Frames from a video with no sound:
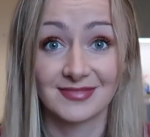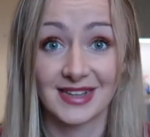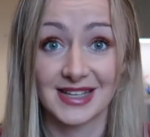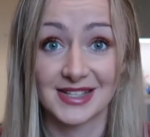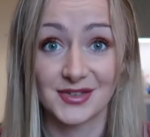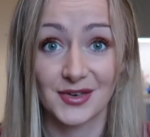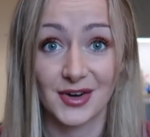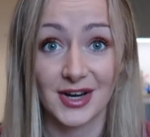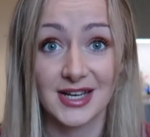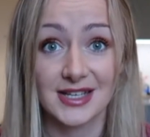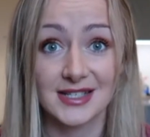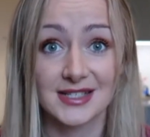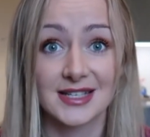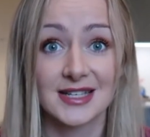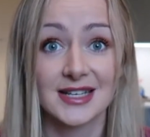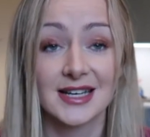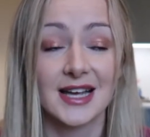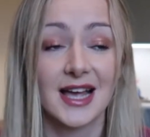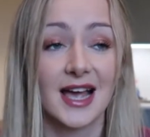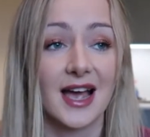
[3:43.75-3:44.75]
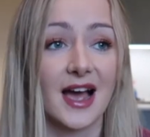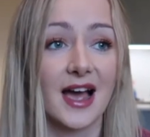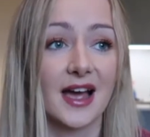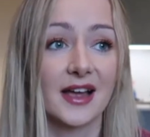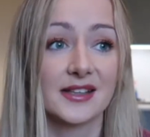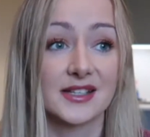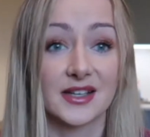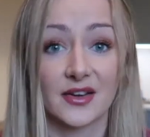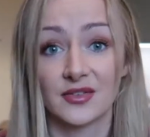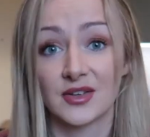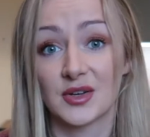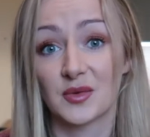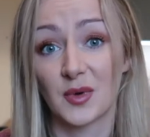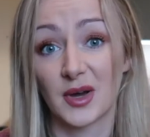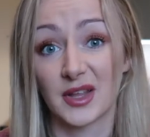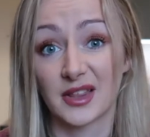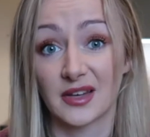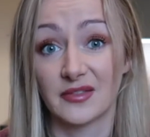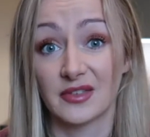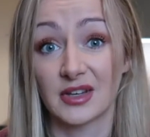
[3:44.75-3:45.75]
It's great and definitely
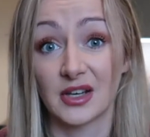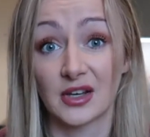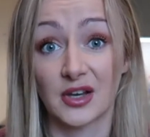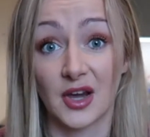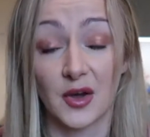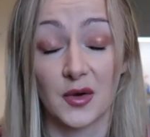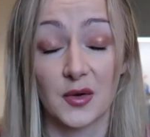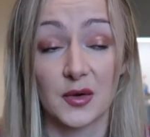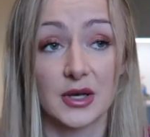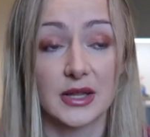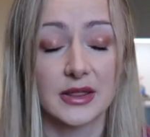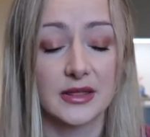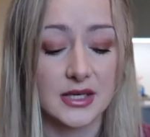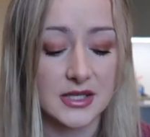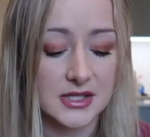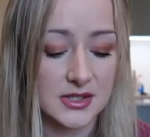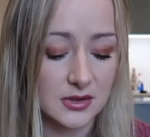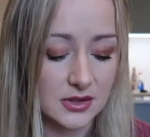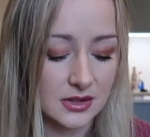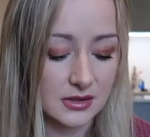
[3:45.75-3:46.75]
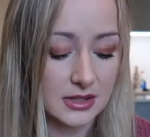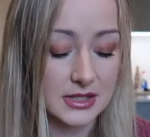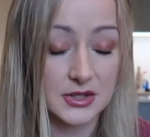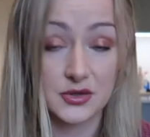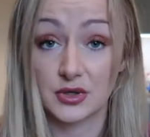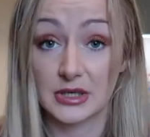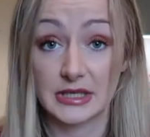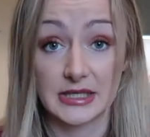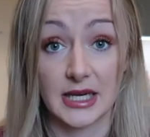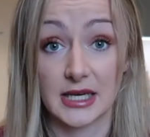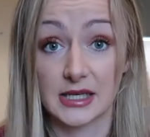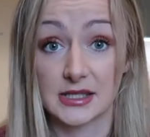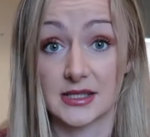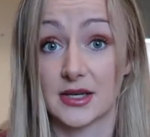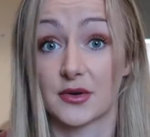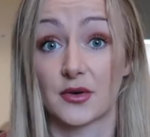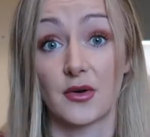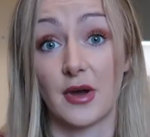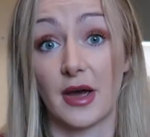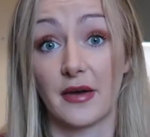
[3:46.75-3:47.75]
worth giving a go. This literally takes
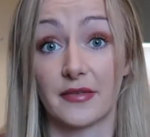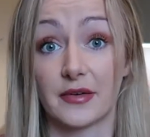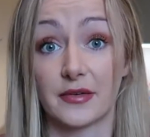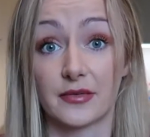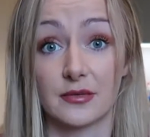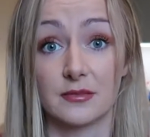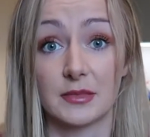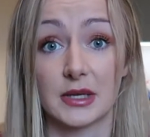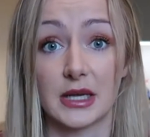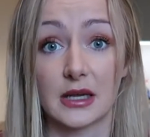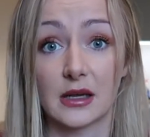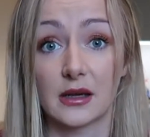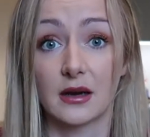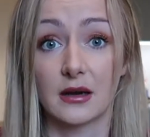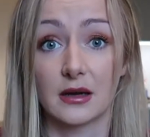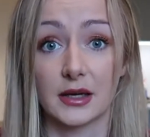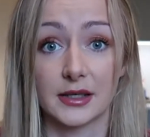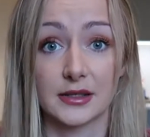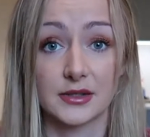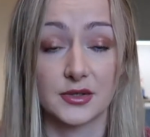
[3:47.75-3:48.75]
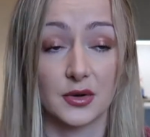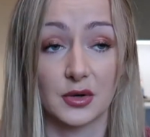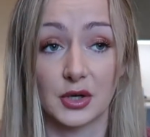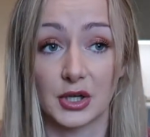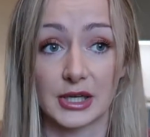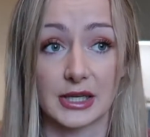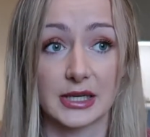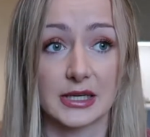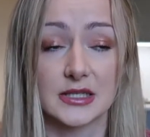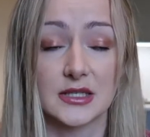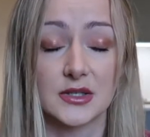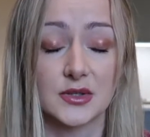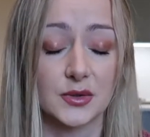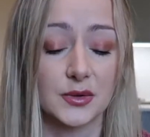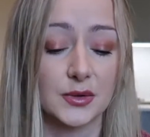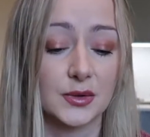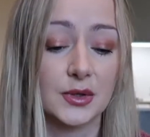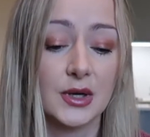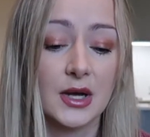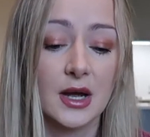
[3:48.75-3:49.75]
zero effort from me. I don't look at it at
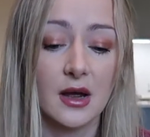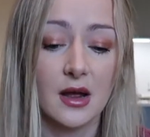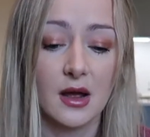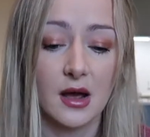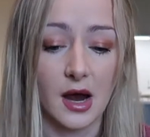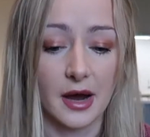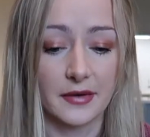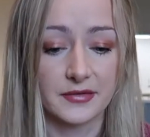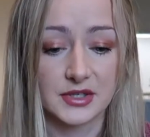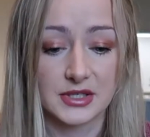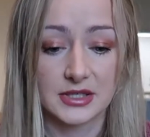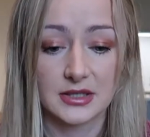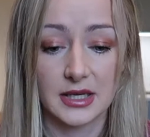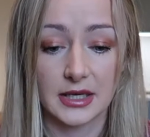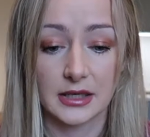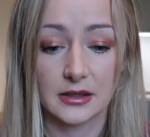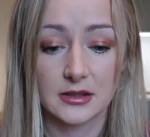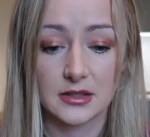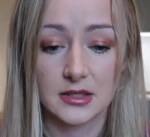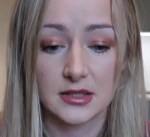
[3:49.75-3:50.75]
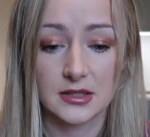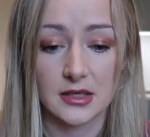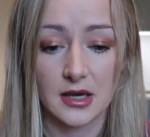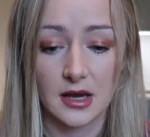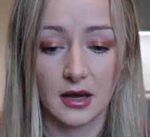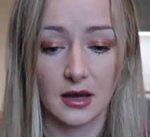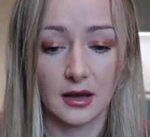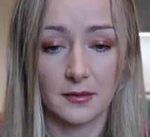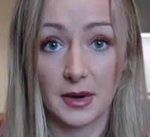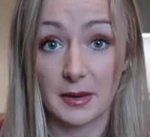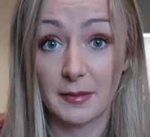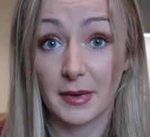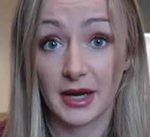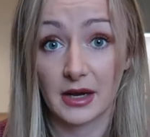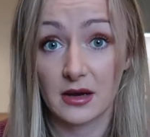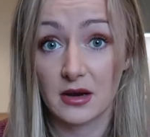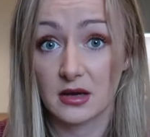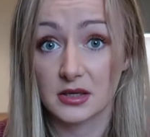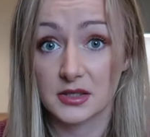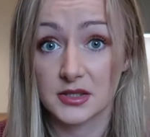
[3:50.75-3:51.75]
all. I've just linked my
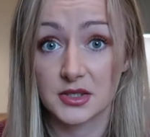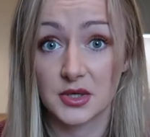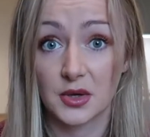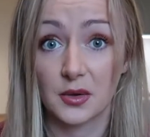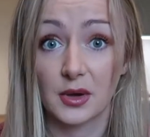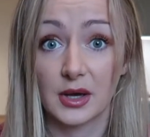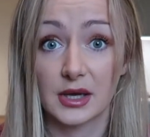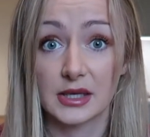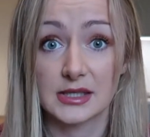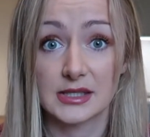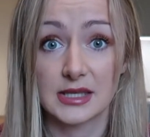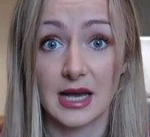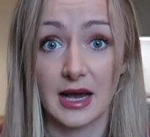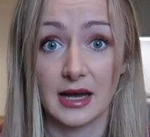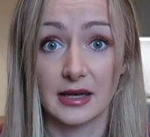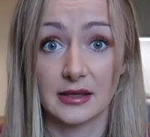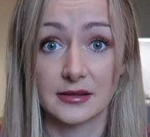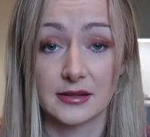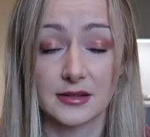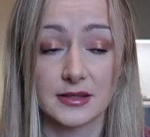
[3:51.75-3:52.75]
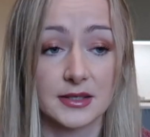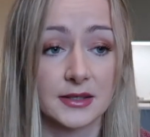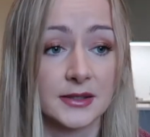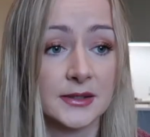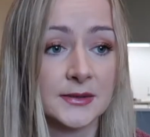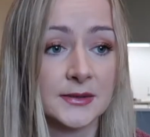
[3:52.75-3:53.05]
bank cards to it, and